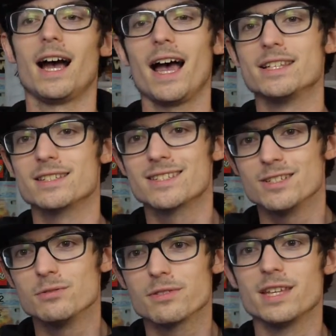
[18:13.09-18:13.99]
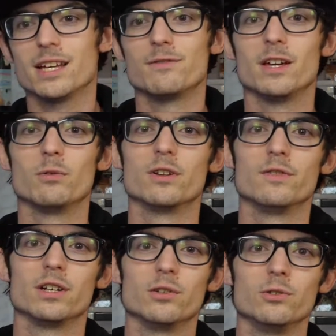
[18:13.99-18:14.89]
I still think if they would have
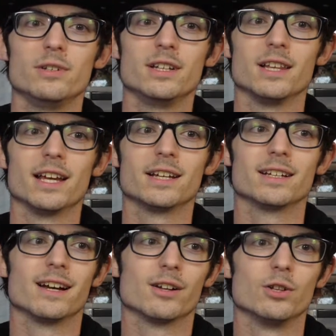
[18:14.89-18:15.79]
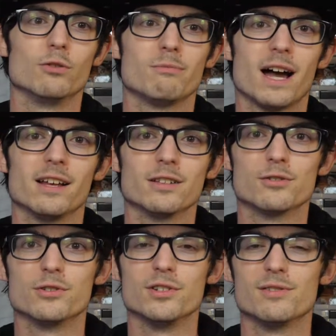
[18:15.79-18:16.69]
included like a clone pilot or
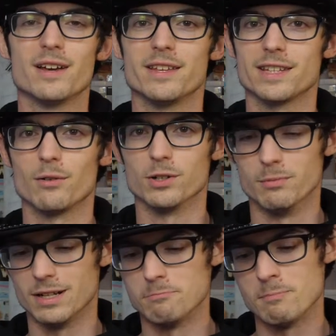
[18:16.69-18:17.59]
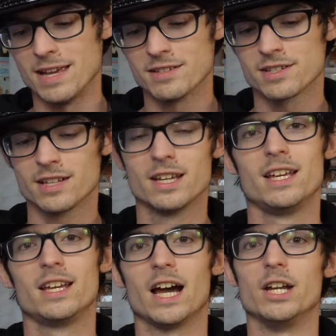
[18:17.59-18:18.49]
two, I think that would have been amazing.
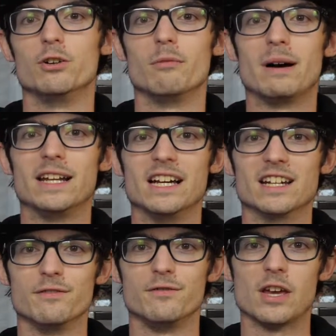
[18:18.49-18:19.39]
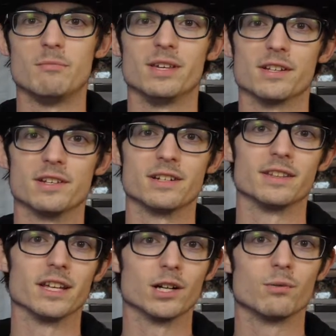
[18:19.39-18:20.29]
I know it might not have fit because it's not
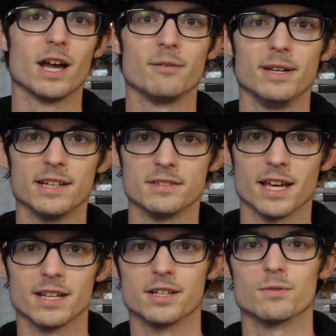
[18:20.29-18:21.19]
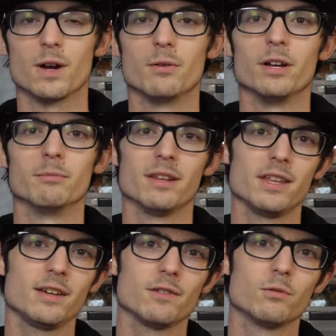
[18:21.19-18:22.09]
their Y-Wing, it's Anakin's Y-Wing, but I
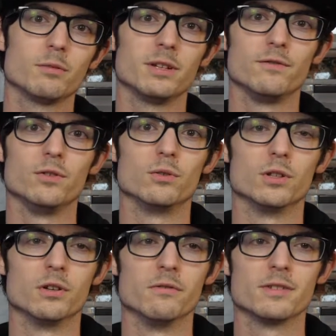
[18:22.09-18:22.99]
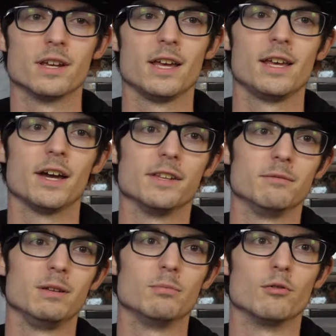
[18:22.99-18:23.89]
think if there would have been a few clones, I think
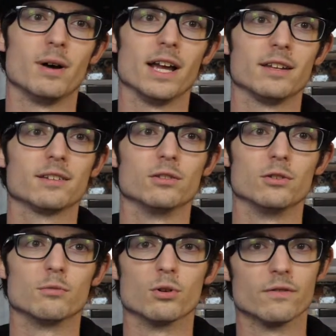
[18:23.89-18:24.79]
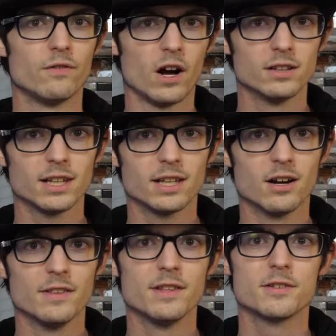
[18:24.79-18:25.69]
people might look more fondly
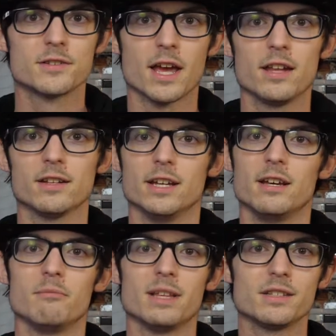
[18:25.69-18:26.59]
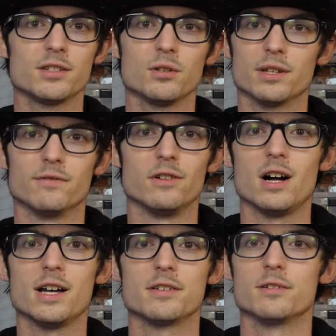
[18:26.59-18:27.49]
on this set. But that's the only flaw
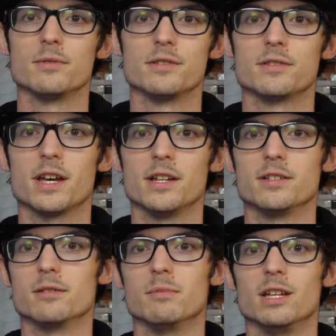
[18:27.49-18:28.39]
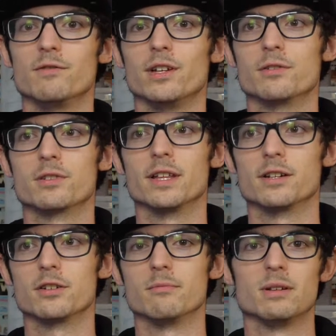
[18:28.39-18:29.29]
I see with the set, is the minifigure
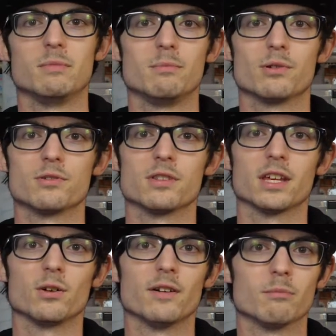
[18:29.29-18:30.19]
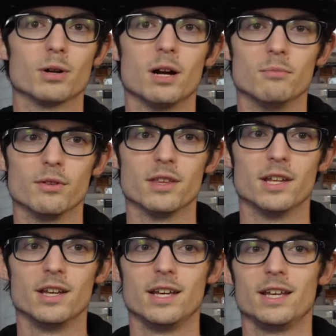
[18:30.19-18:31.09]
selection, but me personally, I don't have a problem with it.
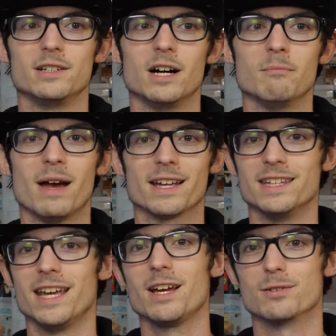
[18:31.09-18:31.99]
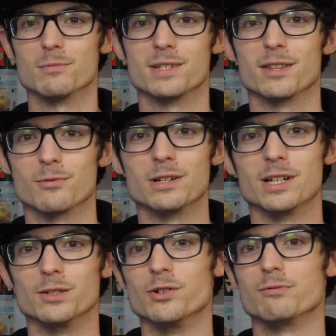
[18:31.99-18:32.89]
Back in the day, I was upset there weren't any
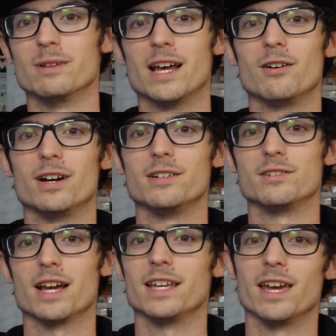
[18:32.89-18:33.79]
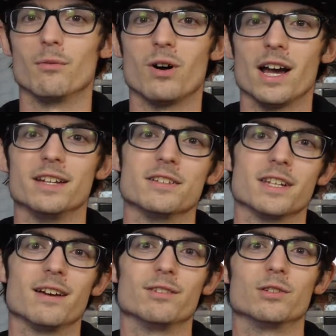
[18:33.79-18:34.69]
clones, but now I get why it doesn't
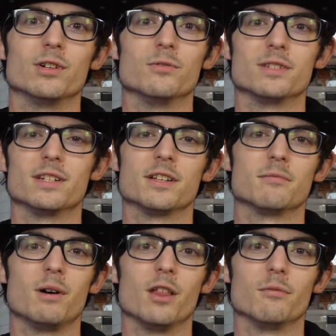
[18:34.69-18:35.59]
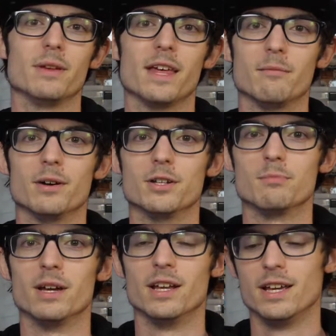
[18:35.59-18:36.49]
have any clones, and it doesn't bother me that much.
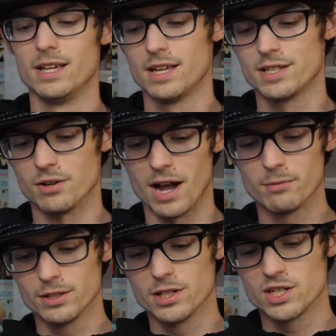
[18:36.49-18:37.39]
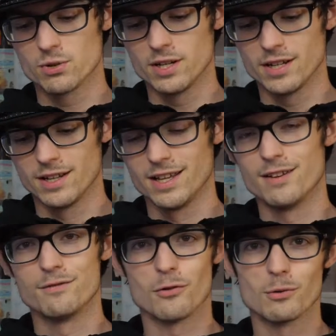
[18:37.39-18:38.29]
But so I really enjoyed it.
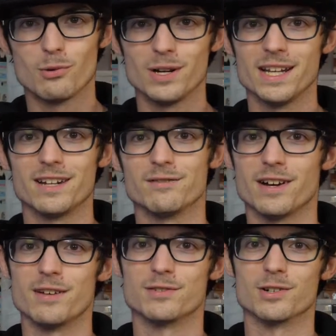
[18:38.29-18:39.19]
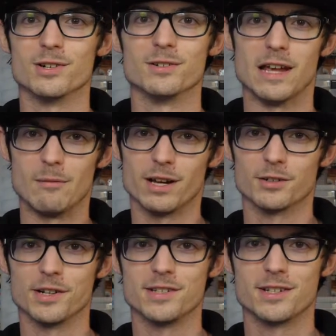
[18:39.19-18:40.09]
4.8 out of 5 stars. Am I
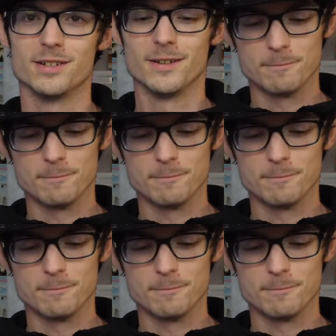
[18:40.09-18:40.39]
crazy?